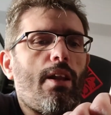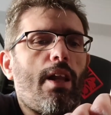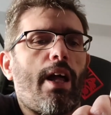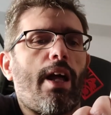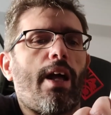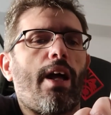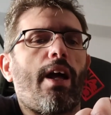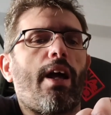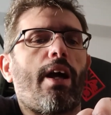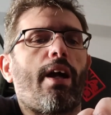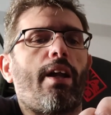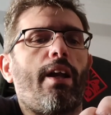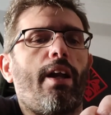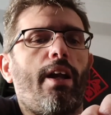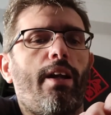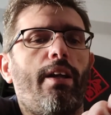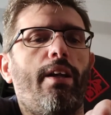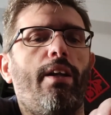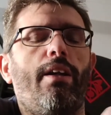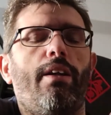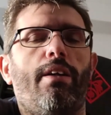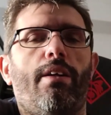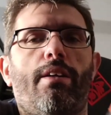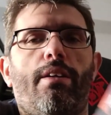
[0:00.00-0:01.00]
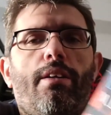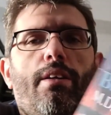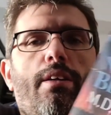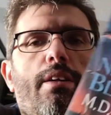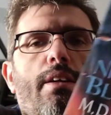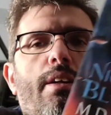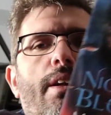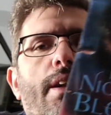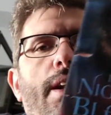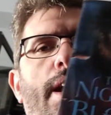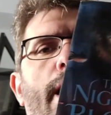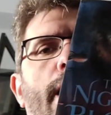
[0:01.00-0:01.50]
Lachlan,
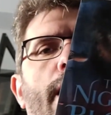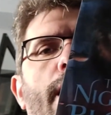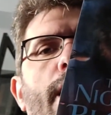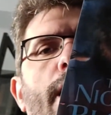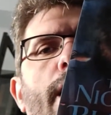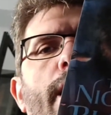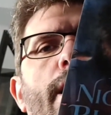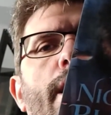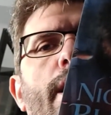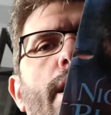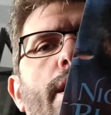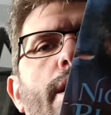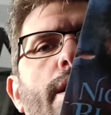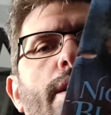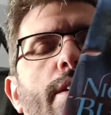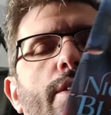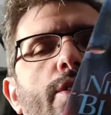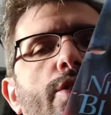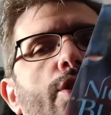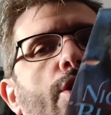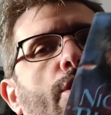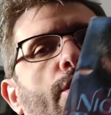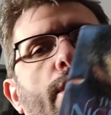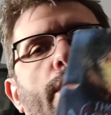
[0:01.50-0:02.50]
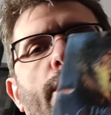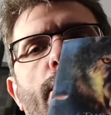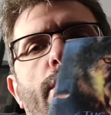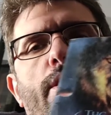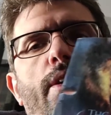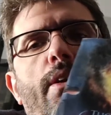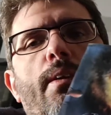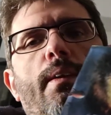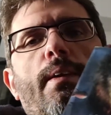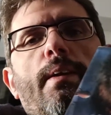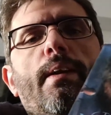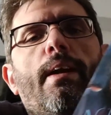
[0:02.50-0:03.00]
Lachlan, sorry.
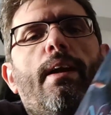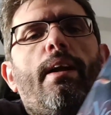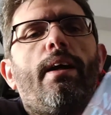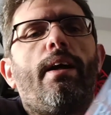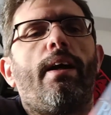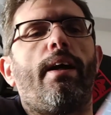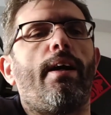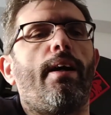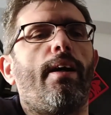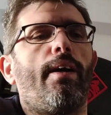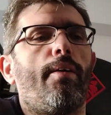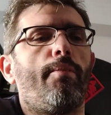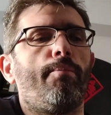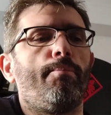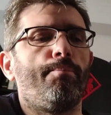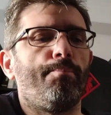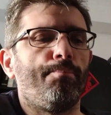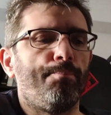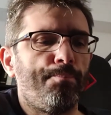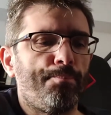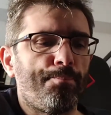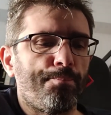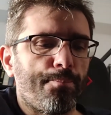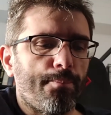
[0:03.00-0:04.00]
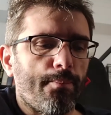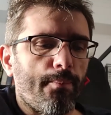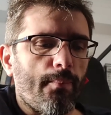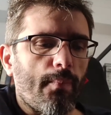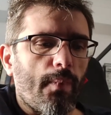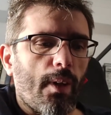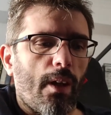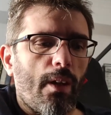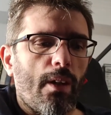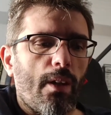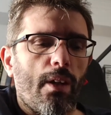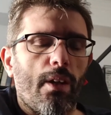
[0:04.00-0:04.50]
Um,
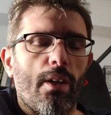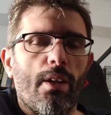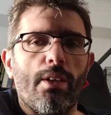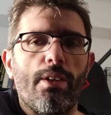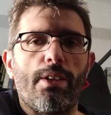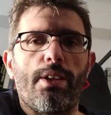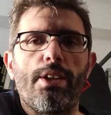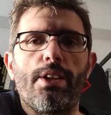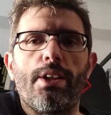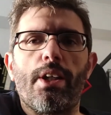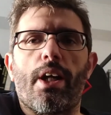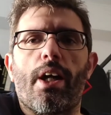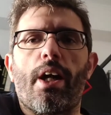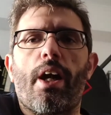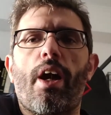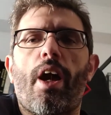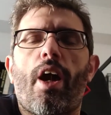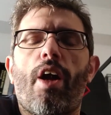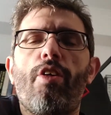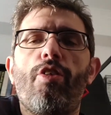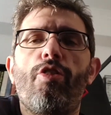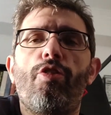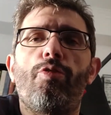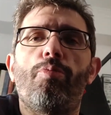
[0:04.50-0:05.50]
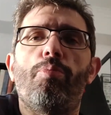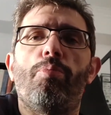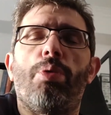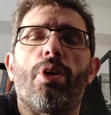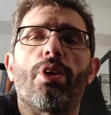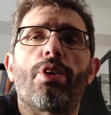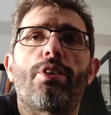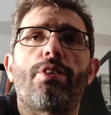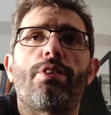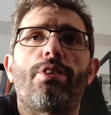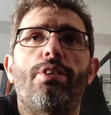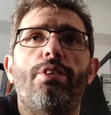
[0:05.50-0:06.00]
the, I, I've
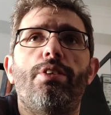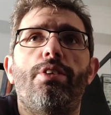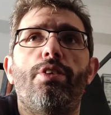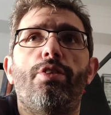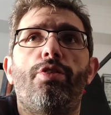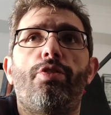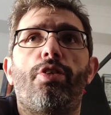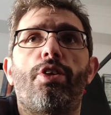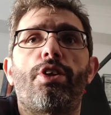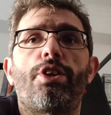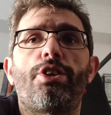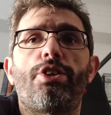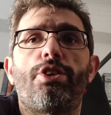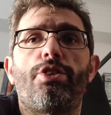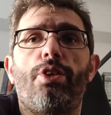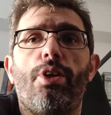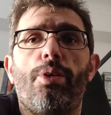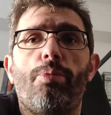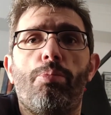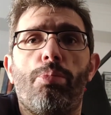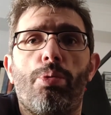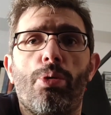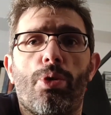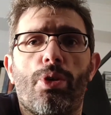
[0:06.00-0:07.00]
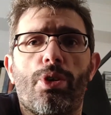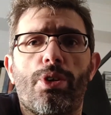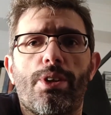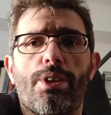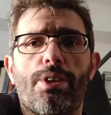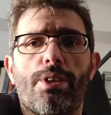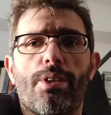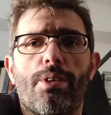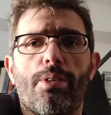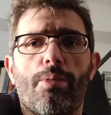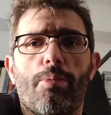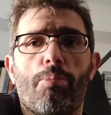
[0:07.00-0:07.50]
bought the first three
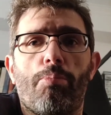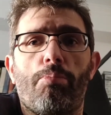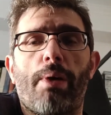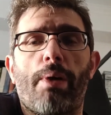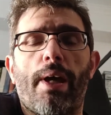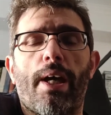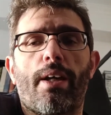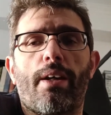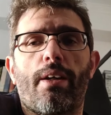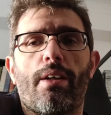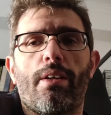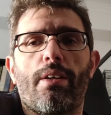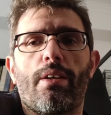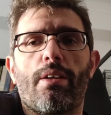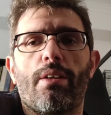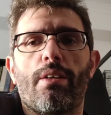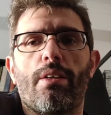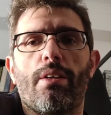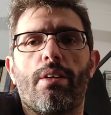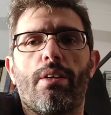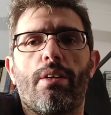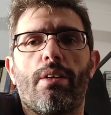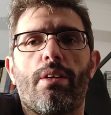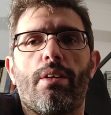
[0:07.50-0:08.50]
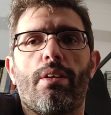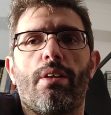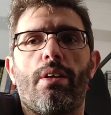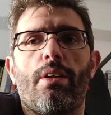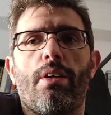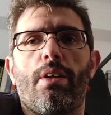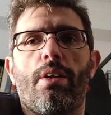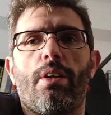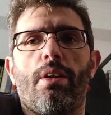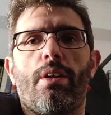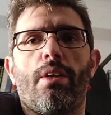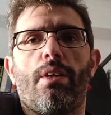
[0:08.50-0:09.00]
books back, uh,
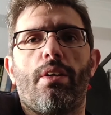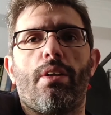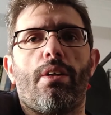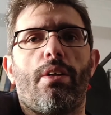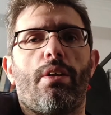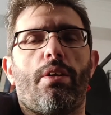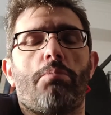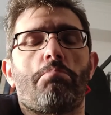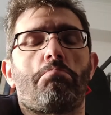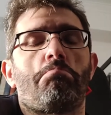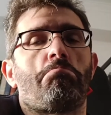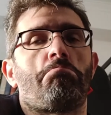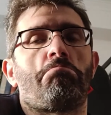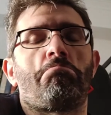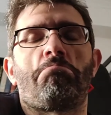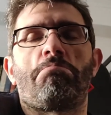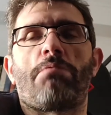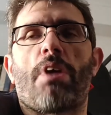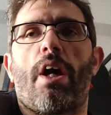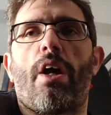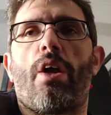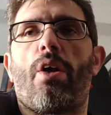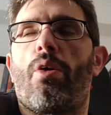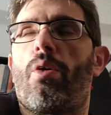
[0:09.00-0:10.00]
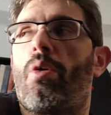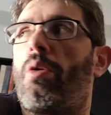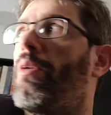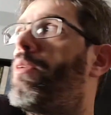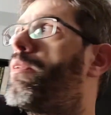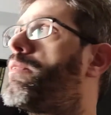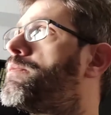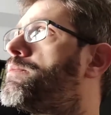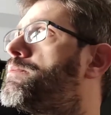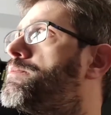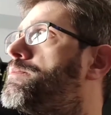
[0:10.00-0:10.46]
I don't know,